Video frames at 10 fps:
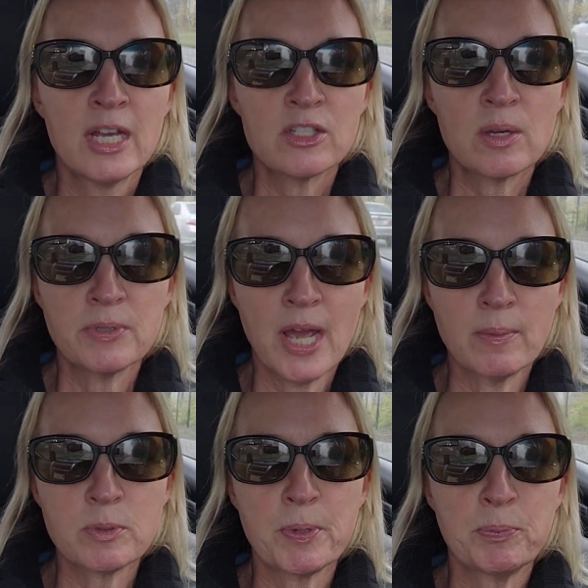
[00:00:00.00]

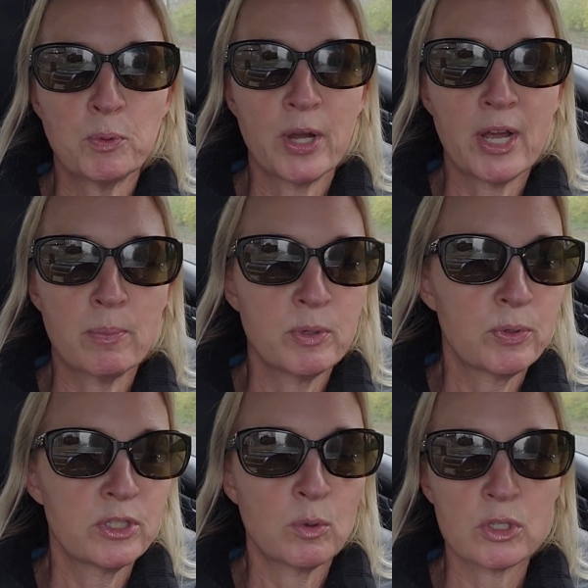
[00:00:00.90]
Sometimes people will help me
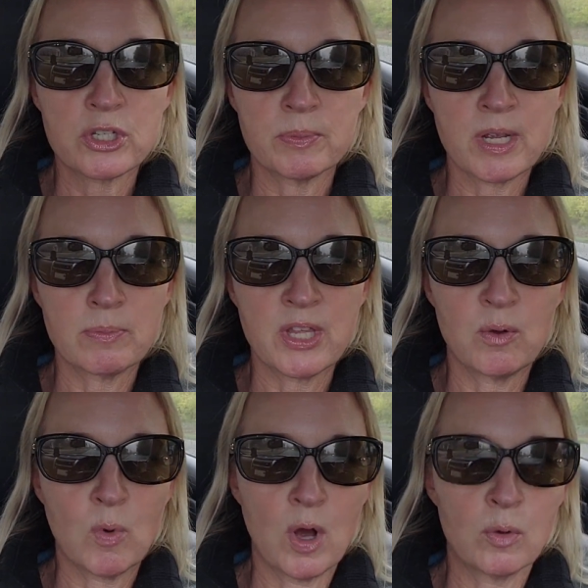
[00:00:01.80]
with the door, sometimes
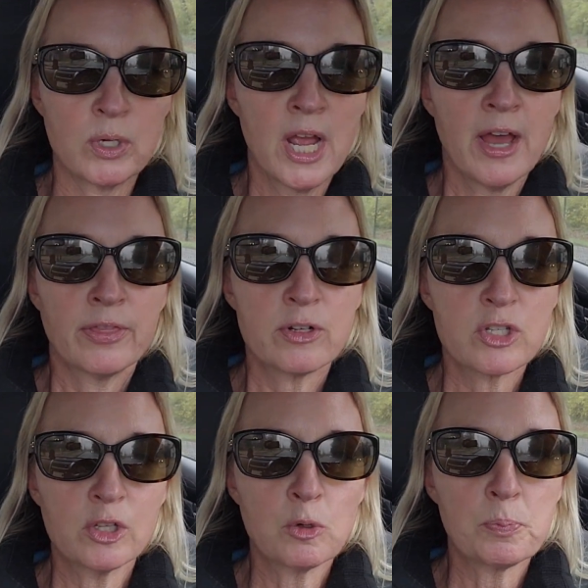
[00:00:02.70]
they won't.
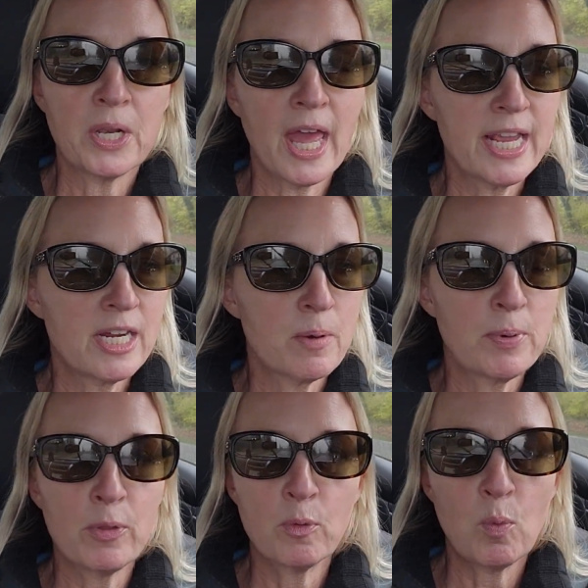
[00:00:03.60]
There's a little plate
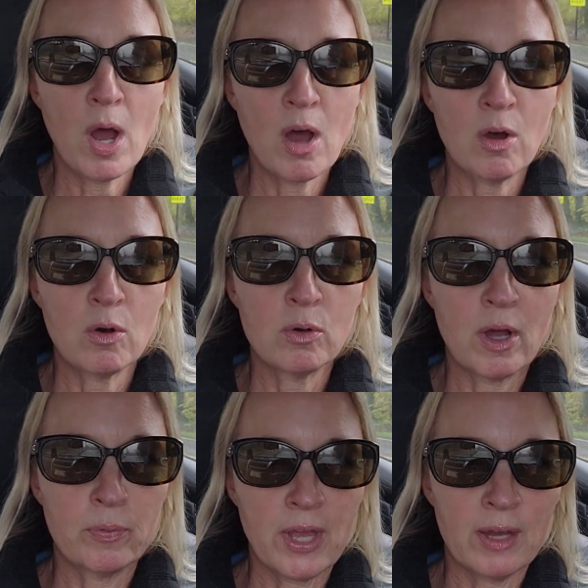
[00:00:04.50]
up on the wall
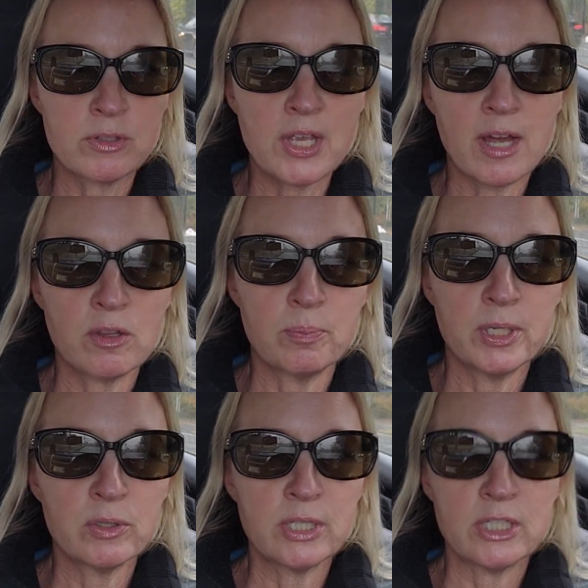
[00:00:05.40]
on the outside of the
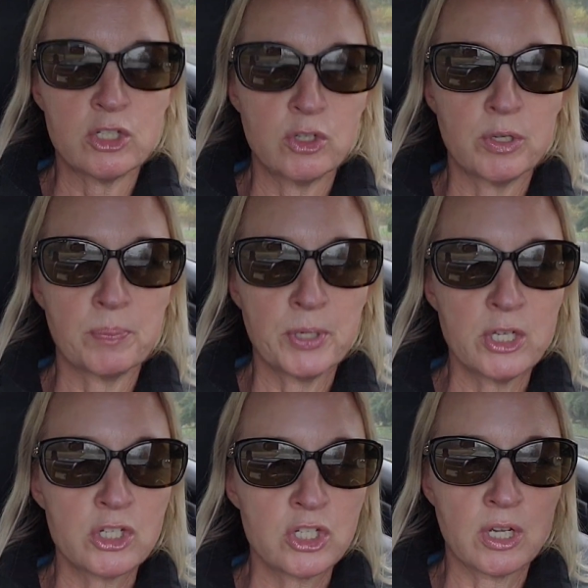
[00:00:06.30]
building that you can
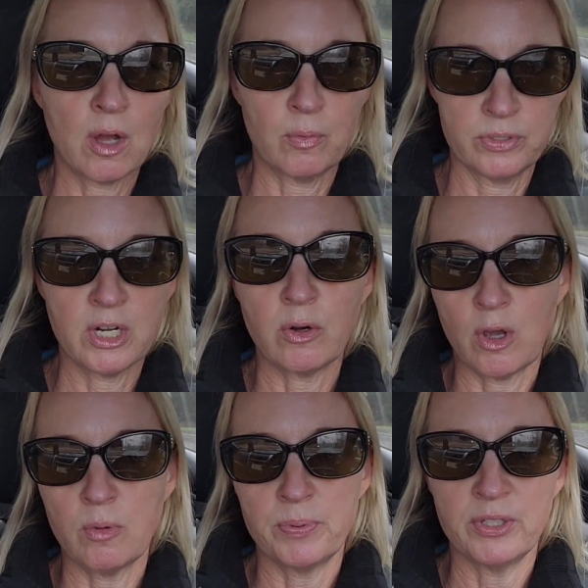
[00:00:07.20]
push to hold, you know,
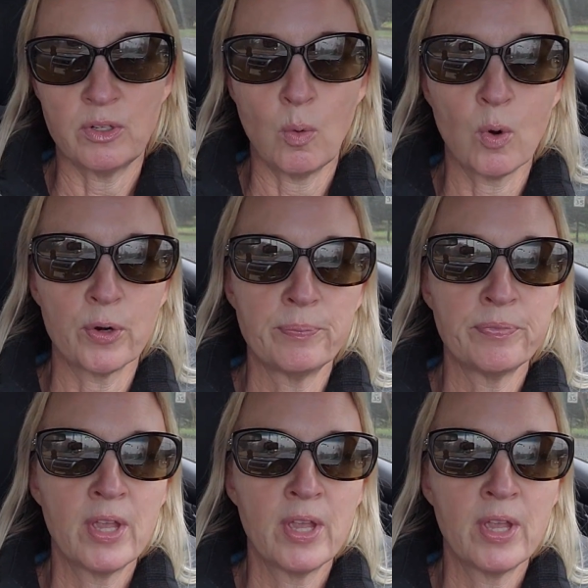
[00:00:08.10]
to open the door.